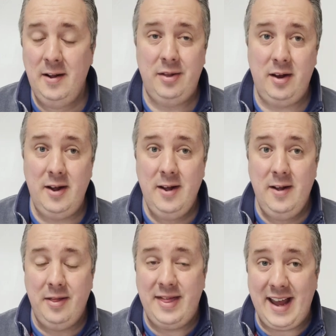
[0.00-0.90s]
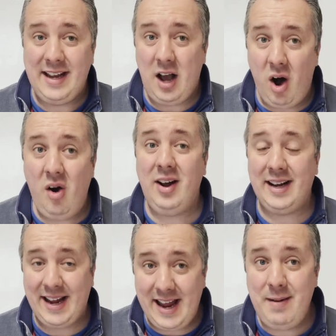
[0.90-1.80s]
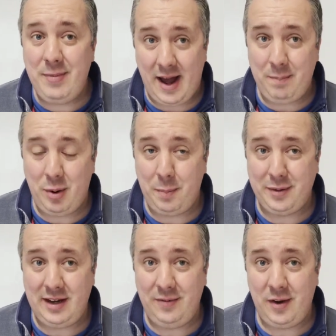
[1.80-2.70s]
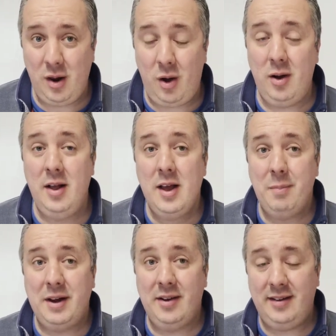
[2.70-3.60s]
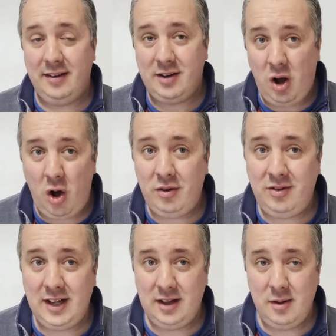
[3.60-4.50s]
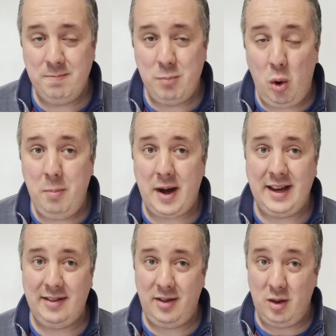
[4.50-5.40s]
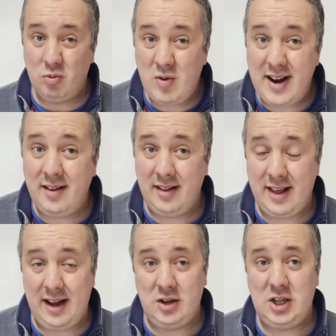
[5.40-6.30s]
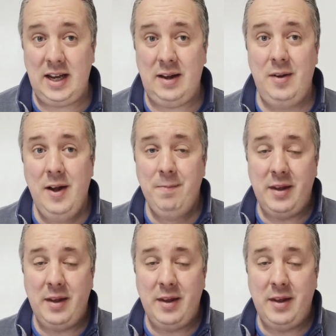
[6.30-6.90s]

that they can't keep that property for long because it's costing them more money than the rent that they achieve.